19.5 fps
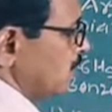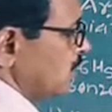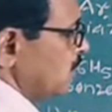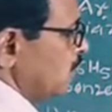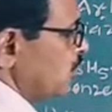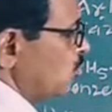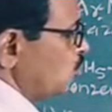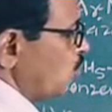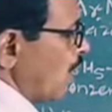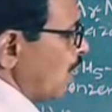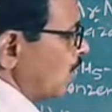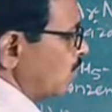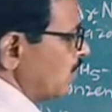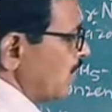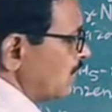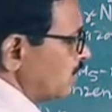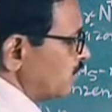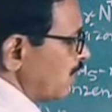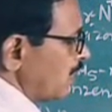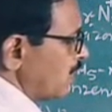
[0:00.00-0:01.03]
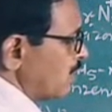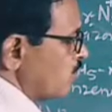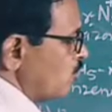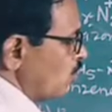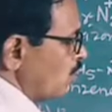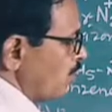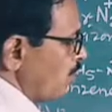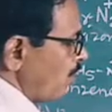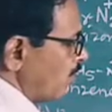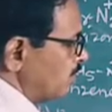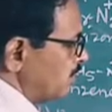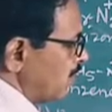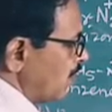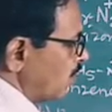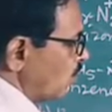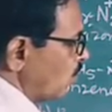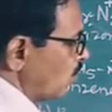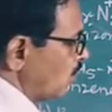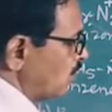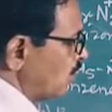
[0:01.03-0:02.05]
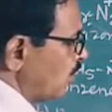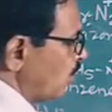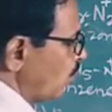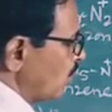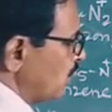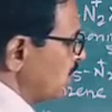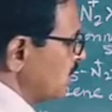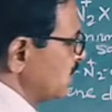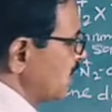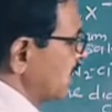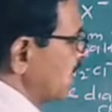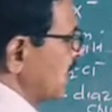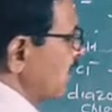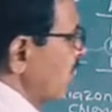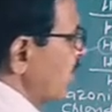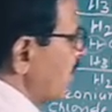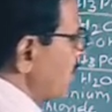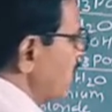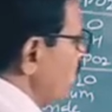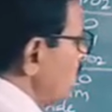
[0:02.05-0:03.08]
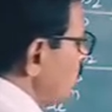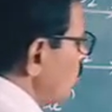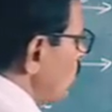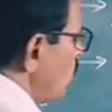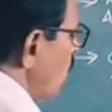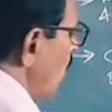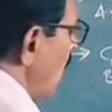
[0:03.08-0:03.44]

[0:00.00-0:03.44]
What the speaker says: These two hydrogen atoms are removed from sulfur, therefore it is getting converted into